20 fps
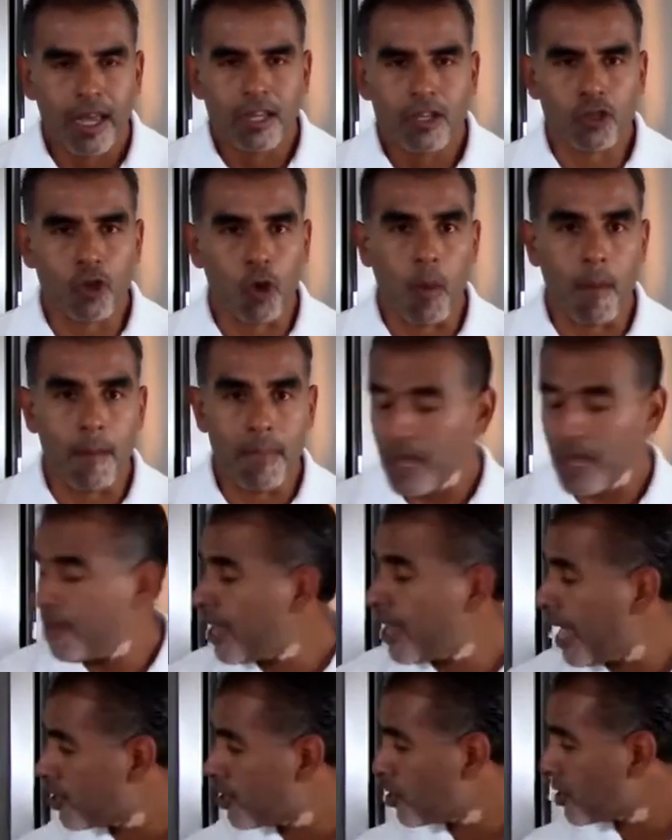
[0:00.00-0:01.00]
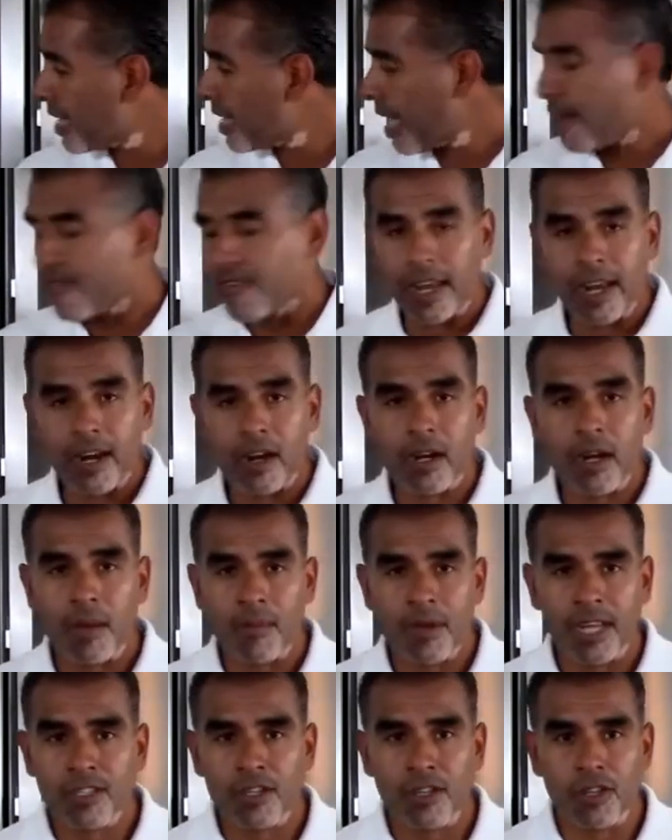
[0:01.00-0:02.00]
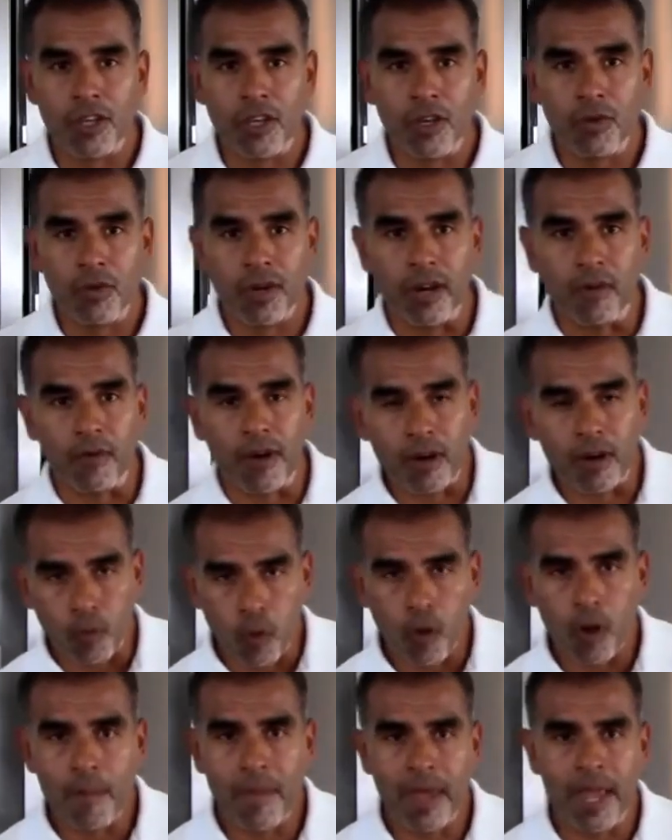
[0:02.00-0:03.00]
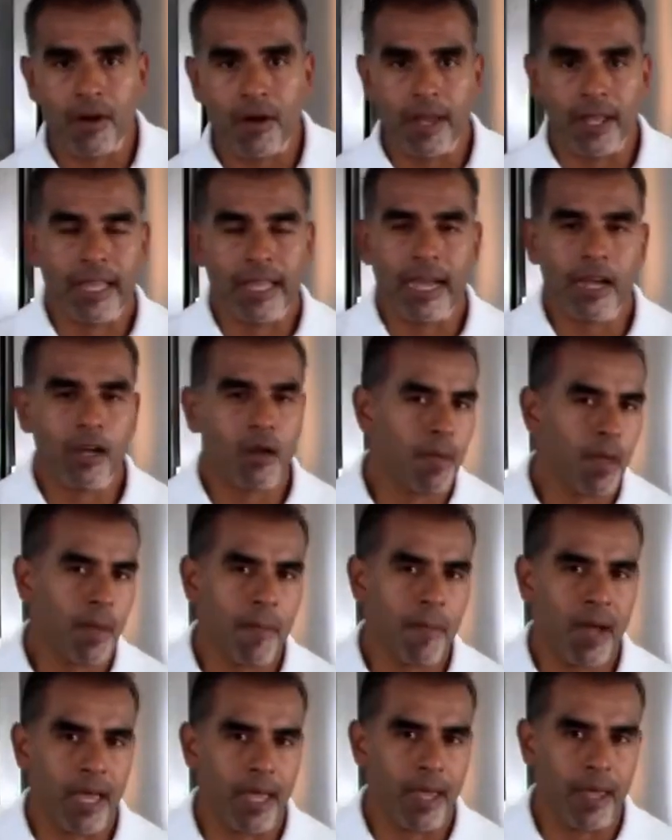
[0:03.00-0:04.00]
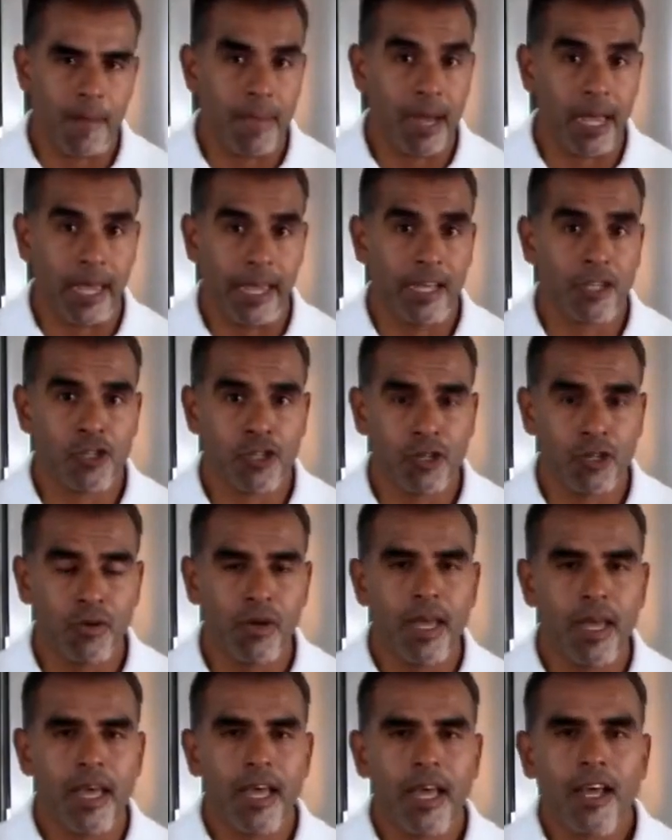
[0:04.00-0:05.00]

So maybe I just have air coming into the unit, right? Warm air, and that could be my issue.